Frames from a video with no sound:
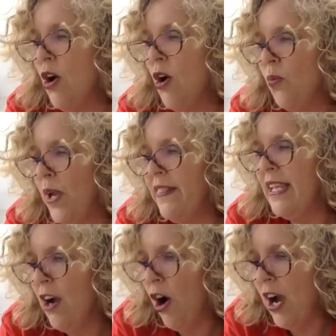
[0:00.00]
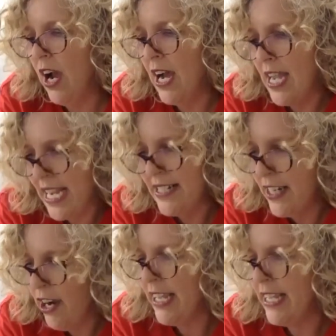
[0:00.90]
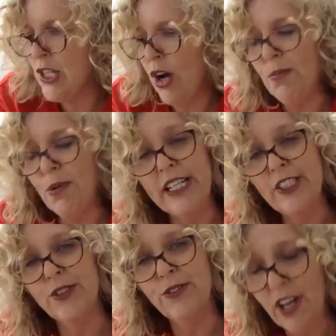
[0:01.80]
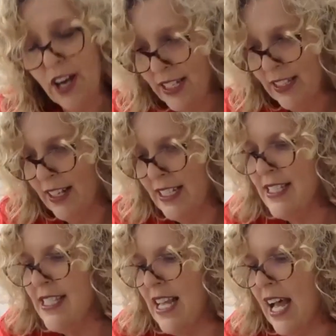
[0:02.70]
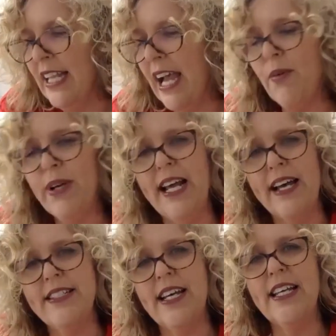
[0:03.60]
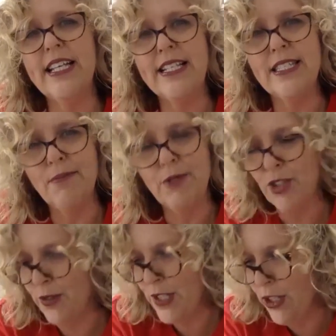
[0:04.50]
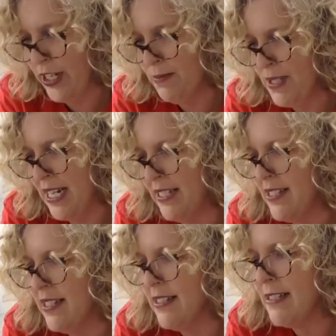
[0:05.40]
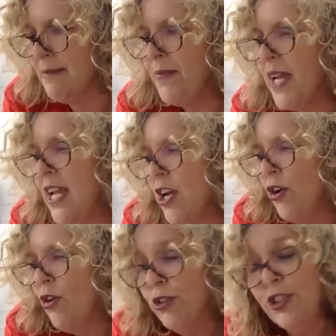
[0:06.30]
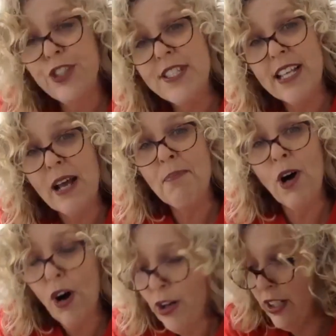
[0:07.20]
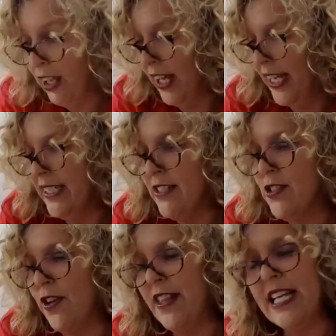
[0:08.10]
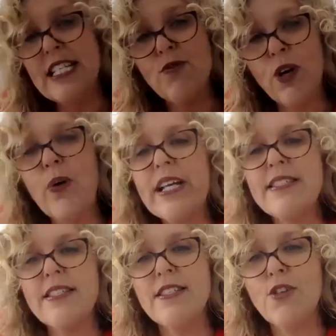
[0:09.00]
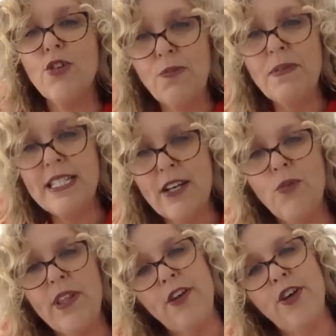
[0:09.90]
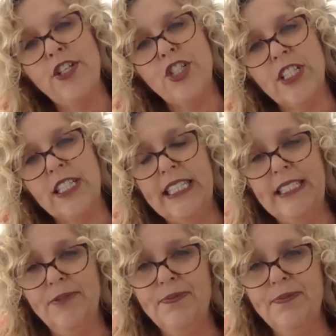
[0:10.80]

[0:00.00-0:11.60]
when the NDIS operational guidelines allow it under exceptional circumstances? Could you set up a hotline so these requests could be dealt with urgently?